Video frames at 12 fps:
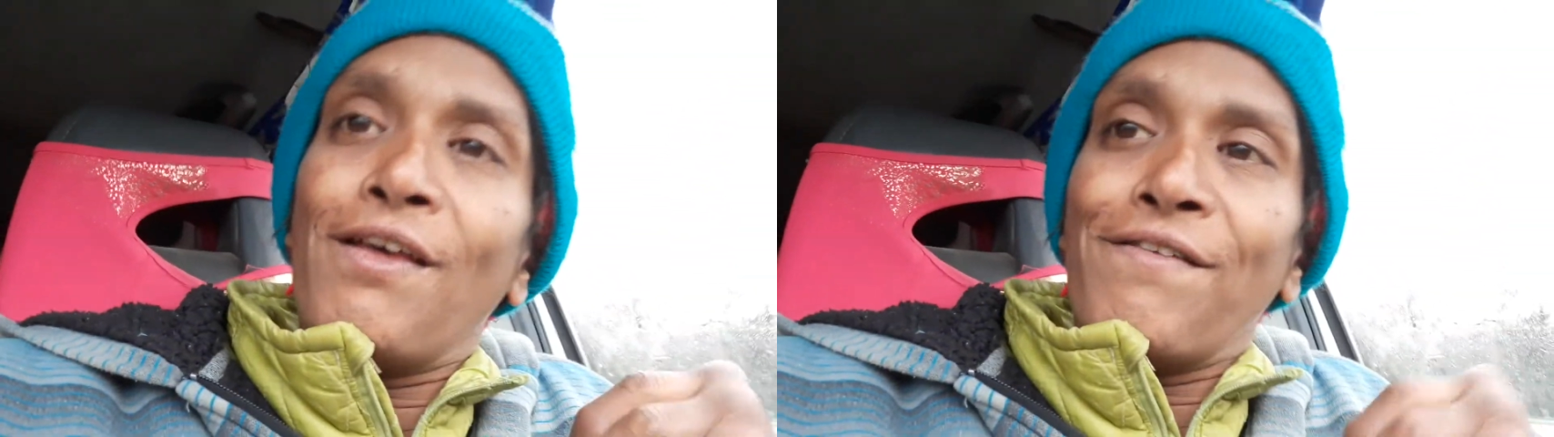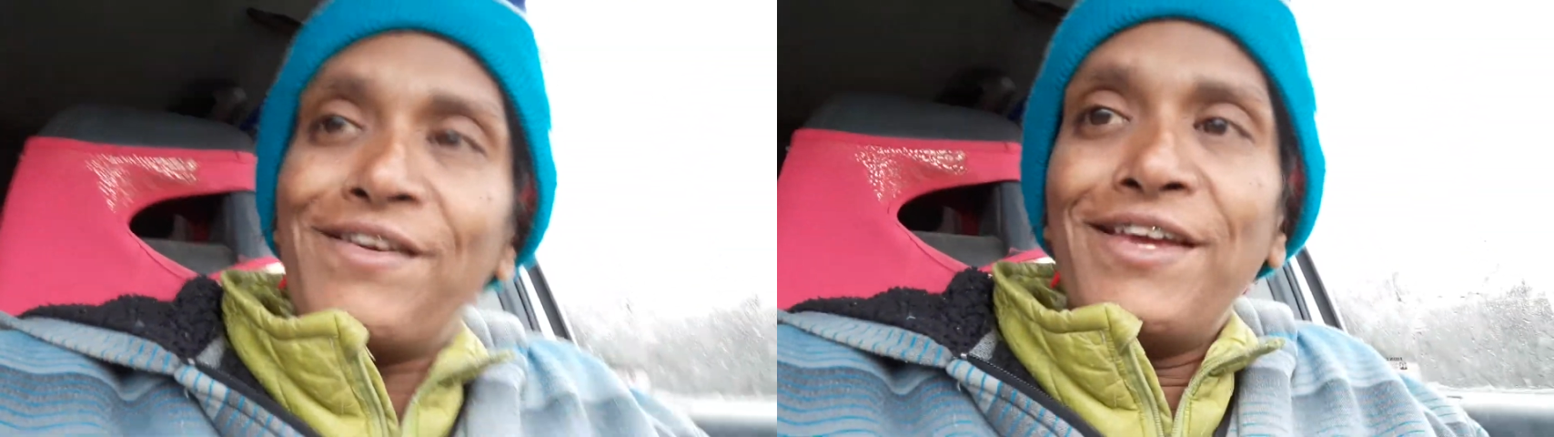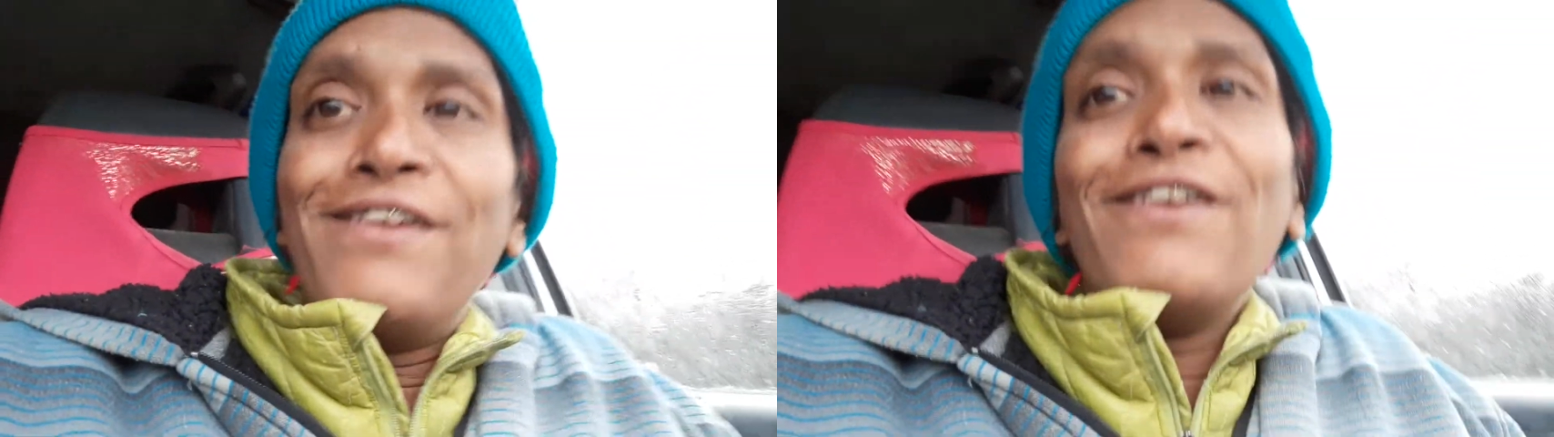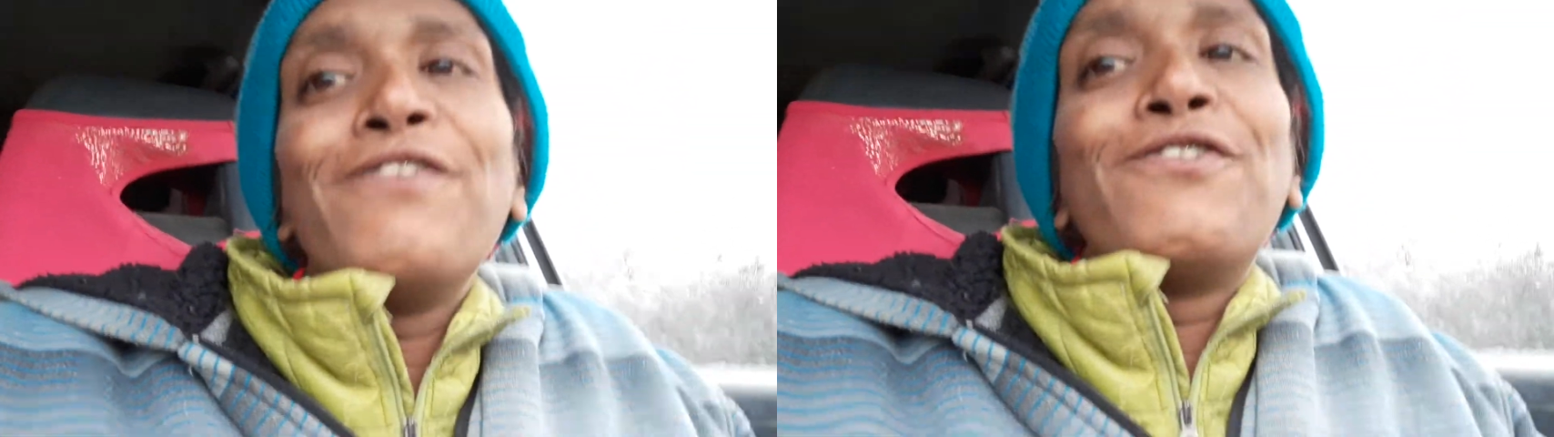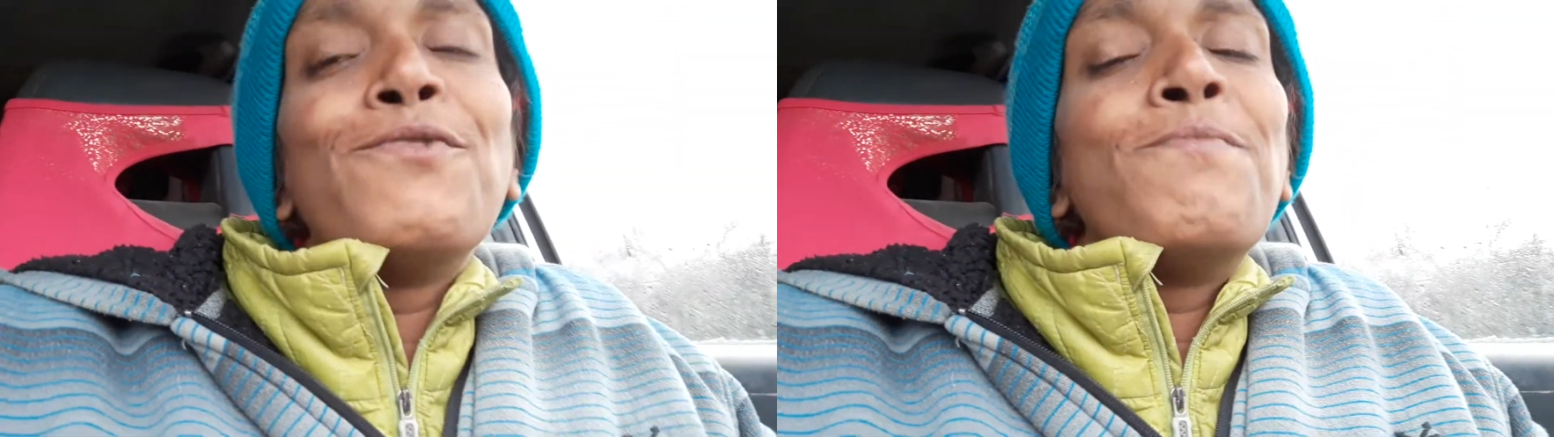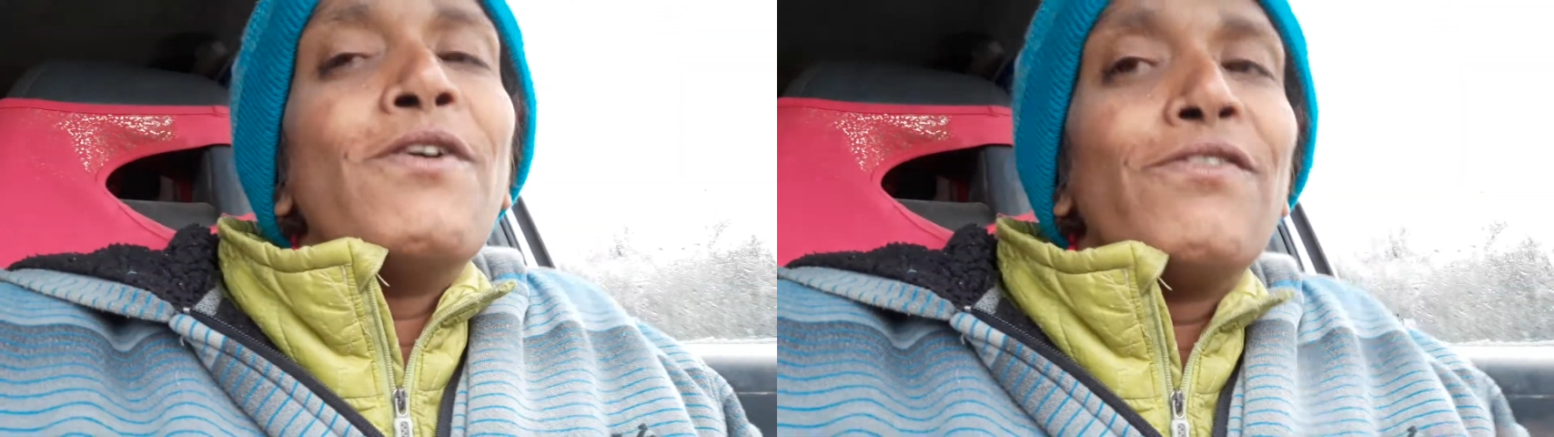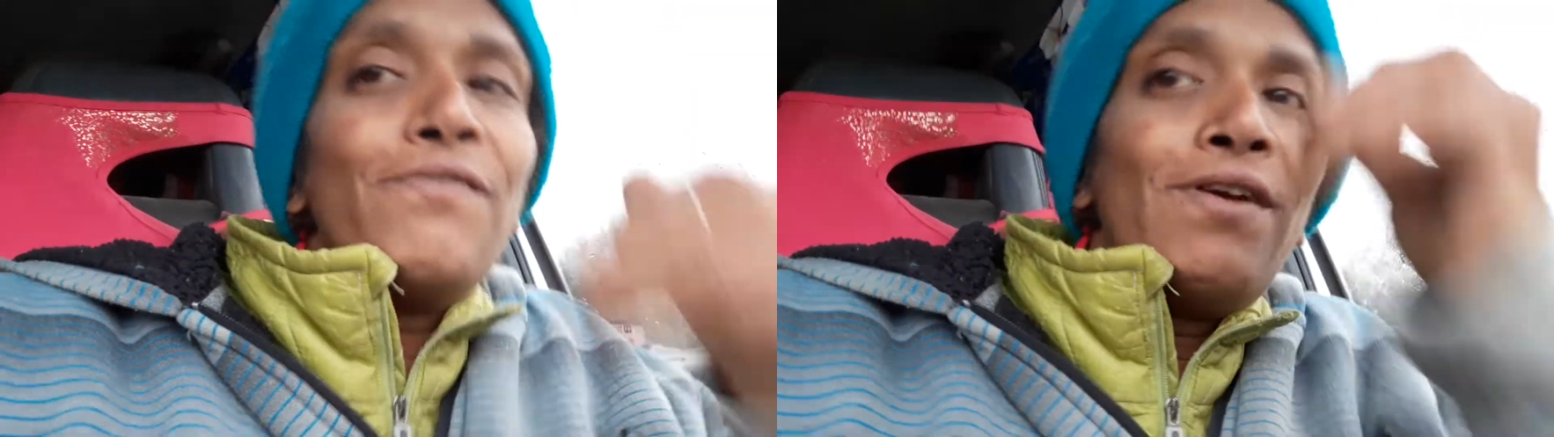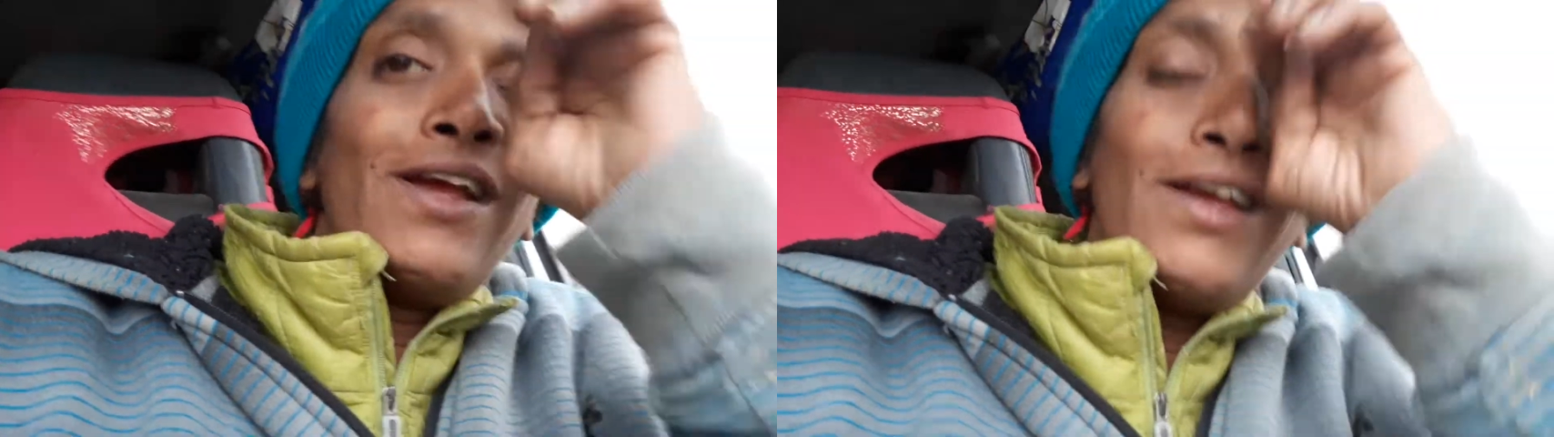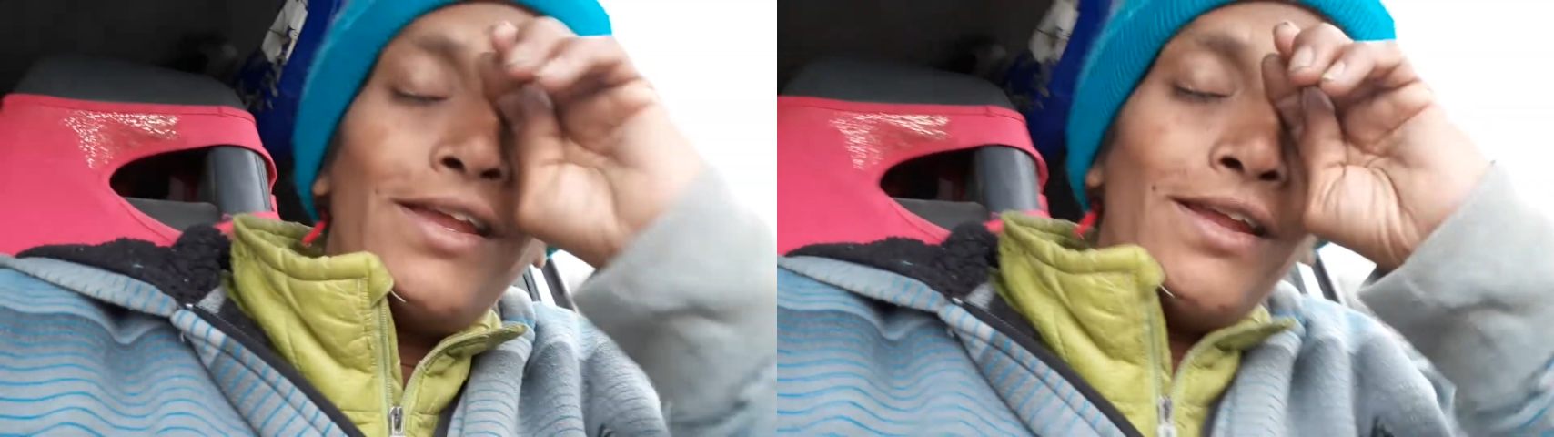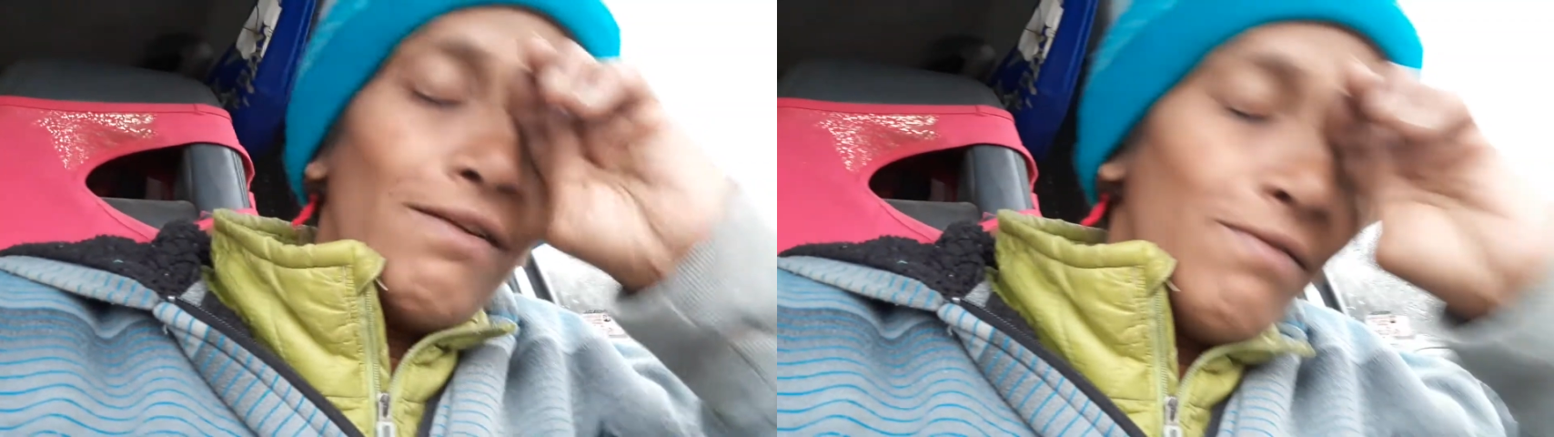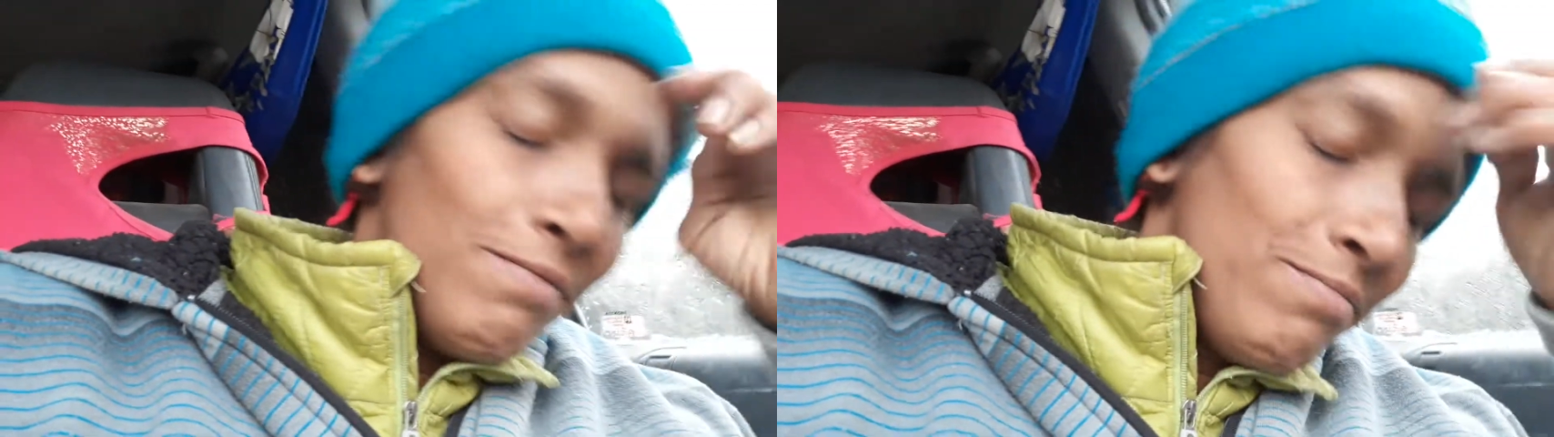Thank you so much for hanging in there with